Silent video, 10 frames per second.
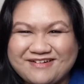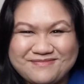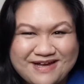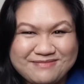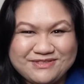Our
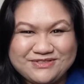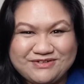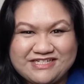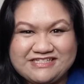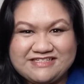Bible
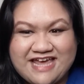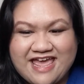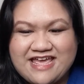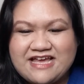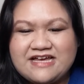story
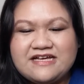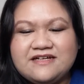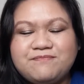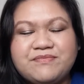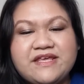today
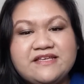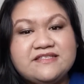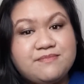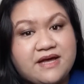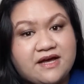
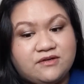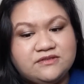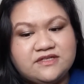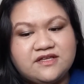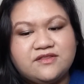is
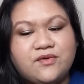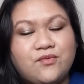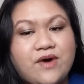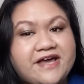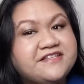about the
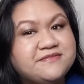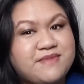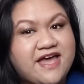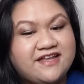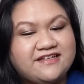wise
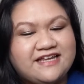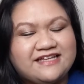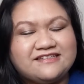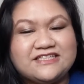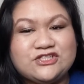men
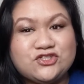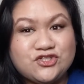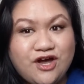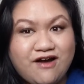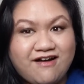and the
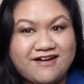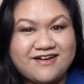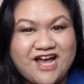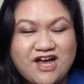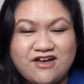star
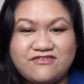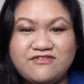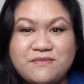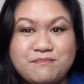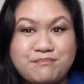of
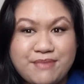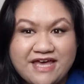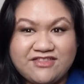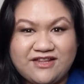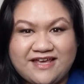
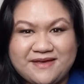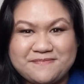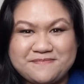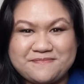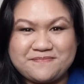Bethlehem.